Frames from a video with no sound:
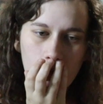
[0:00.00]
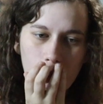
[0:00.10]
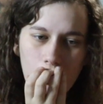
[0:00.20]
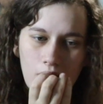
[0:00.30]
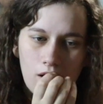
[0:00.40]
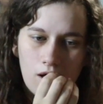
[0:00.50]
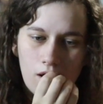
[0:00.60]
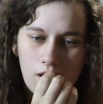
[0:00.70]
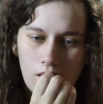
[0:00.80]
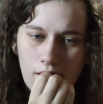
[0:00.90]

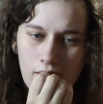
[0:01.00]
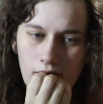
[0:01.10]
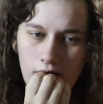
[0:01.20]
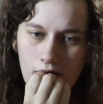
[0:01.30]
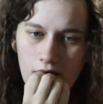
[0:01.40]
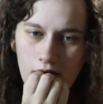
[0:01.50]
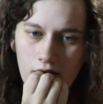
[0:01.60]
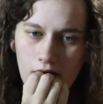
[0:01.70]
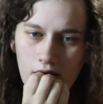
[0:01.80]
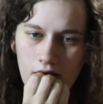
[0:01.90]

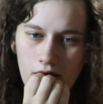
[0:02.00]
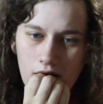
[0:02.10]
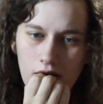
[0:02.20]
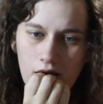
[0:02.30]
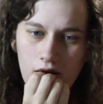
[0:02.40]
Nobody speaks.